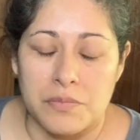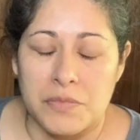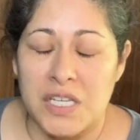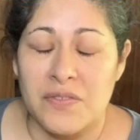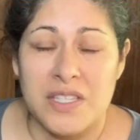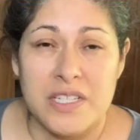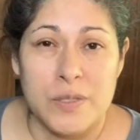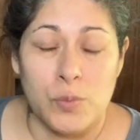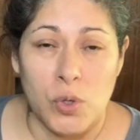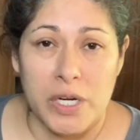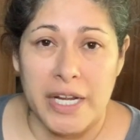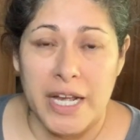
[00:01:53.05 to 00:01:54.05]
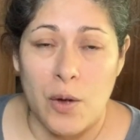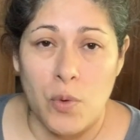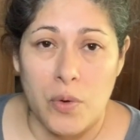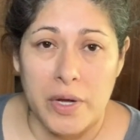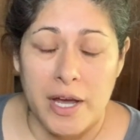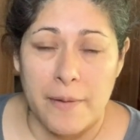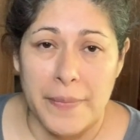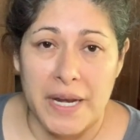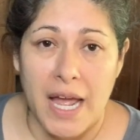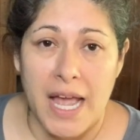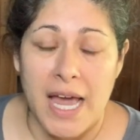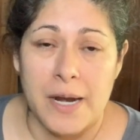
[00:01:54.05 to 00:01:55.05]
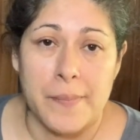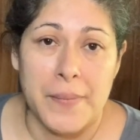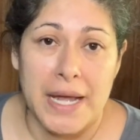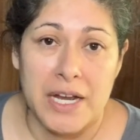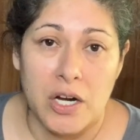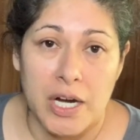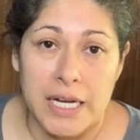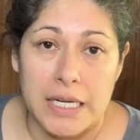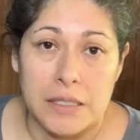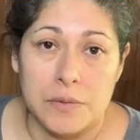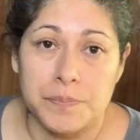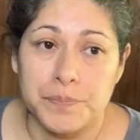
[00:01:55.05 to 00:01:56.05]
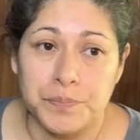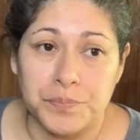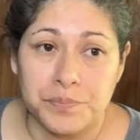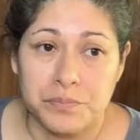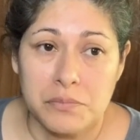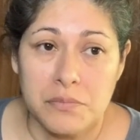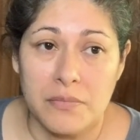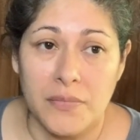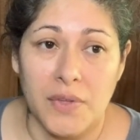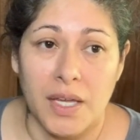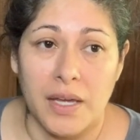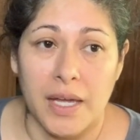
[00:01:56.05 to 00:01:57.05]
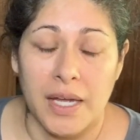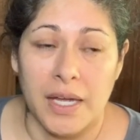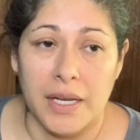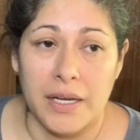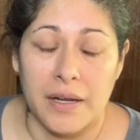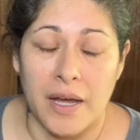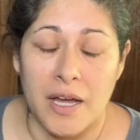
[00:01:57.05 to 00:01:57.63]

Even this morning I woke up and I had a migraine, and